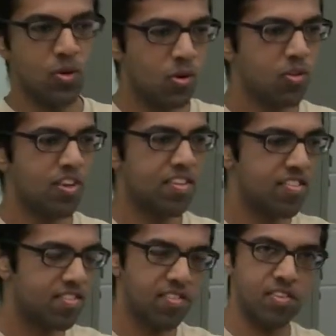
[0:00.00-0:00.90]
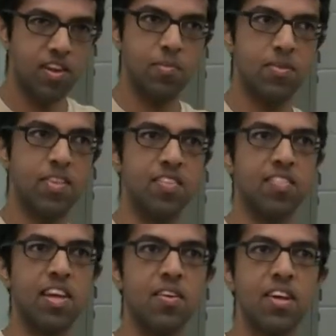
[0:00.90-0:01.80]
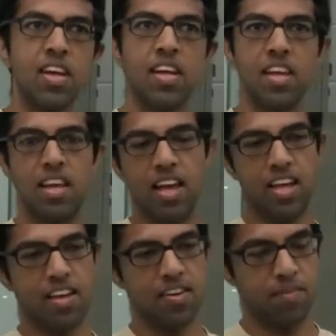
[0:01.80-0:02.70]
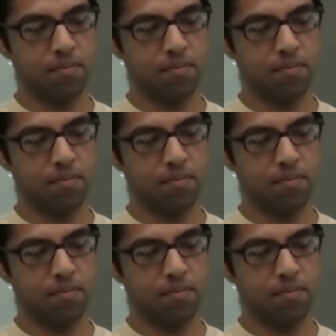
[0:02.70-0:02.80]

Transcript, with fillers: neuroscience types of things now. And